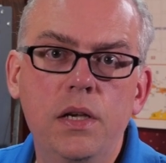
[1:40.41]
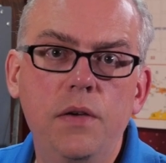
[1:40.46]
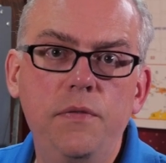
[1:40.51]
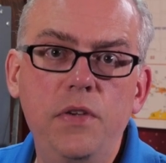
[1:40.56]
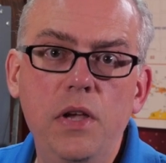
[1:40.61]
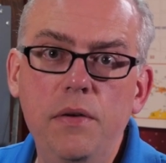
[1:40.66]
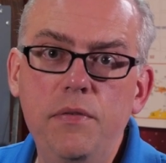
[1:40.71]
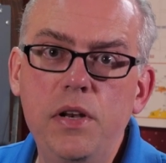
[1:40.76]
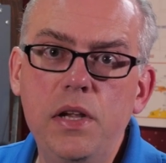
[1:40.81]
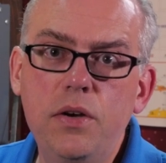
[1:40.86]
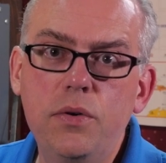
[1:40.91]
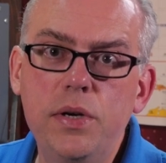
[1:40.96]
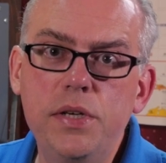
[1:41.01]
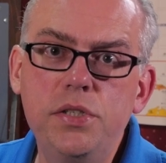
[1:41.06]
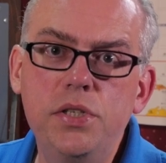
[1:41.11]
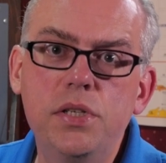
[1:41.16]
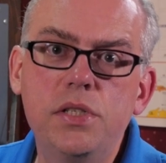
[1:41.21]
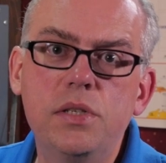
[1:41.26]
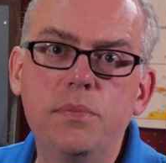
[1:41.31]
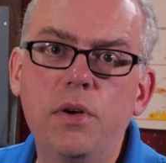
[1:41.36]
If you have any
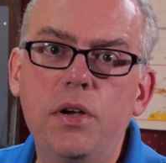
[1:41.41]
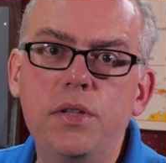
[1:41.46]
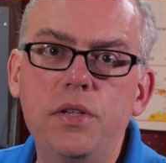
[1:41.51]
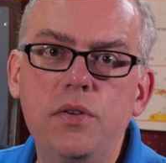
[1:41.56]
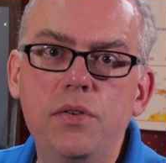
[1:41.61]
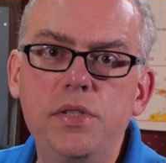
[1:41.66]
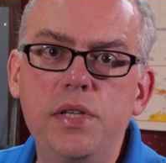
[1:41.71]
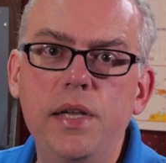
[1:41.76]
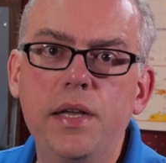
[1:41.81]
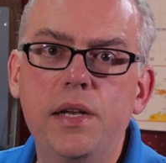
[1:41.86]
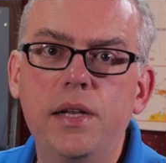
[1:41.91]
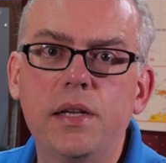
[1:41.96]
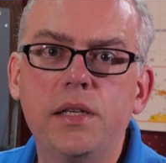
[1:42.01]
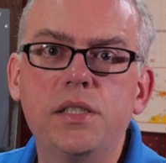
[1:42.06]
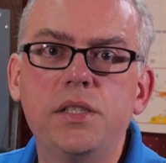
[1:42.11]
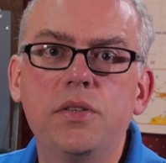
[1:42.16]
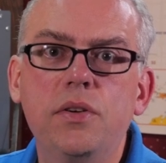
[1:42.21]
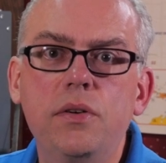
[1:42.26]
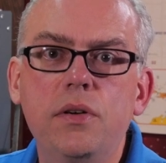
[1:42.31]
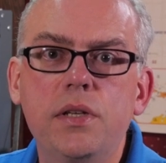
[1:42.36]
questions about using an
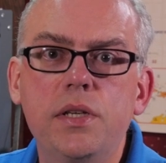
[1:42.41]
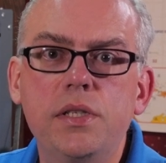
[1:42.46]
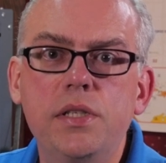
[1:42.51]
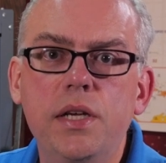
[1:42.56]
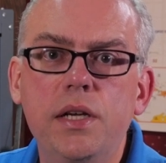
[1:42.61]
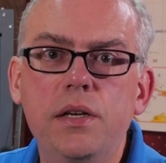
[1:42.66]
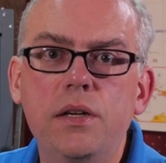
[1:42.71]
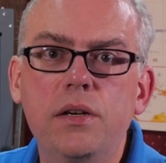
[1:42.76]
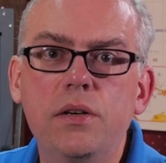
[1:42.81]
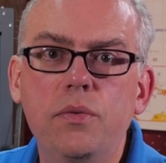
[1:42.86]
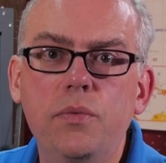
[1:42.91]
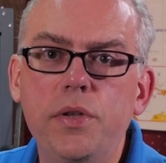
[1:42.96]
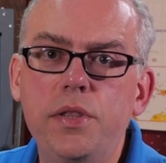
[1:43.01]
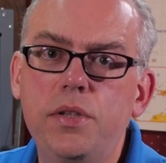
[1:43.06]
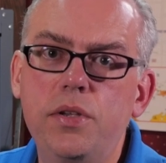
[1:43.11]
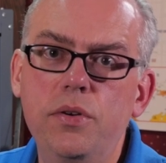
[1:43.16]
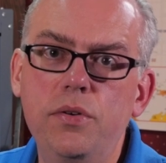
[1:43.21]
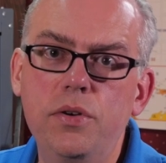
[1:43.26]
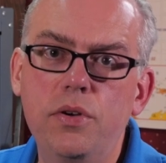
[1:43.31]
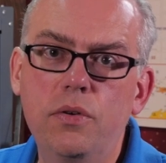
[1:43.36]
external antenna
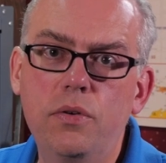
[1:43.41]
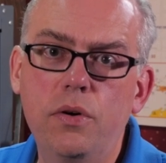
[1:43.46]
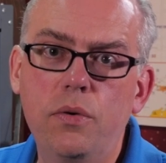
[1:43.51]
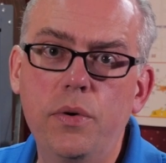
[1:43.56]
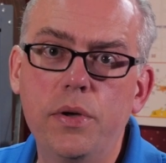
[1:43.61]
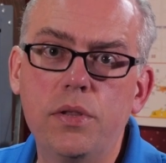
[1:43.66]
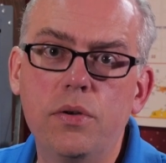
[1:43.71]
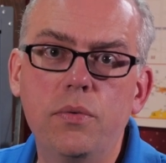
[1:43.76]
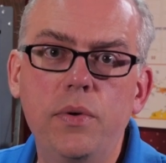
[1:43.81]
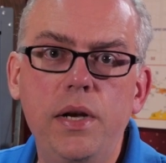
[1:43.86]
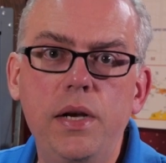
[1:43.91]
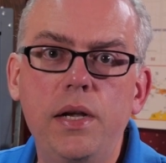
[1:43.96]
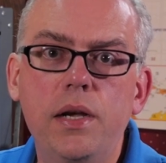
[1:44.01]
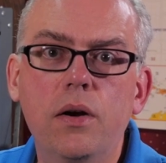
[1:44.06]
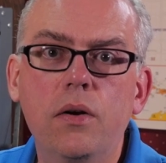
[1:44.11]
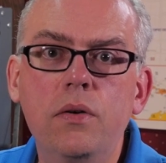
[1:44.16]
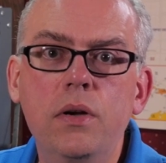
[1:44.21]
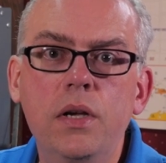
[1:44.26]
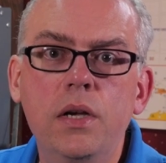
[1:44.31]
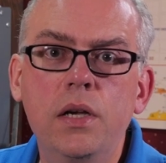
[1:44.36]
with your NOAA weather
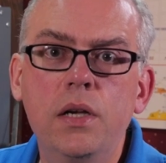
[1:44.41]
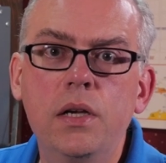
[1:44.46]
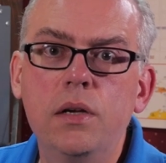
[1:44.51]
radio,